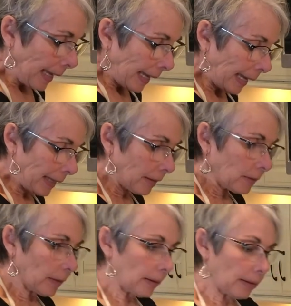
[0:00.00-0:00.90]
And
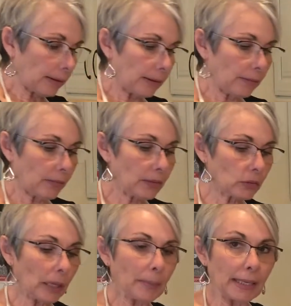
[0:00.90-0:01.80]
these
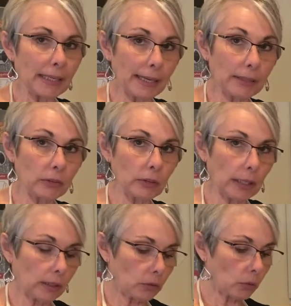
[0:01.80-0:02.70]
come in a
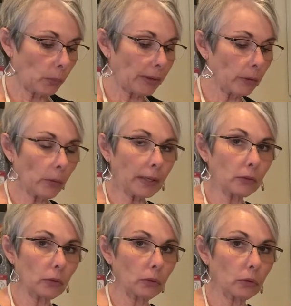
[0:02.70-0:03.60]
casing, so we are going
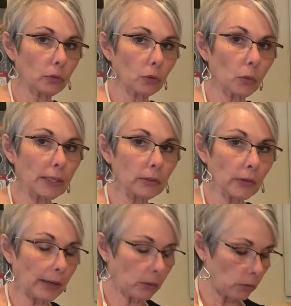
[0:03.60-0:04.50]
to squeeze
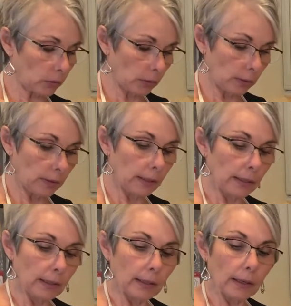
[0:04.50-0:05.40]
out
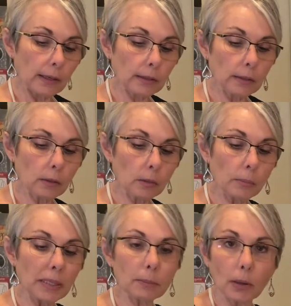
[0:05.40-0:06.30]
a little
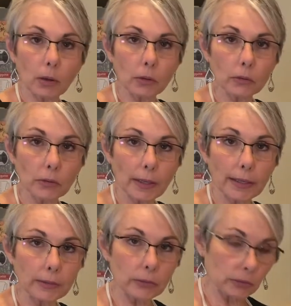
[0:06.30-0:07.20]
meatball
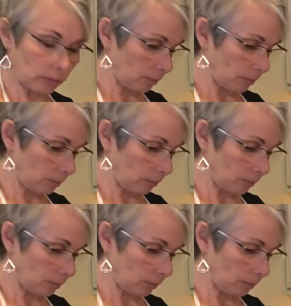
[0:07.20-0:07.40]
sized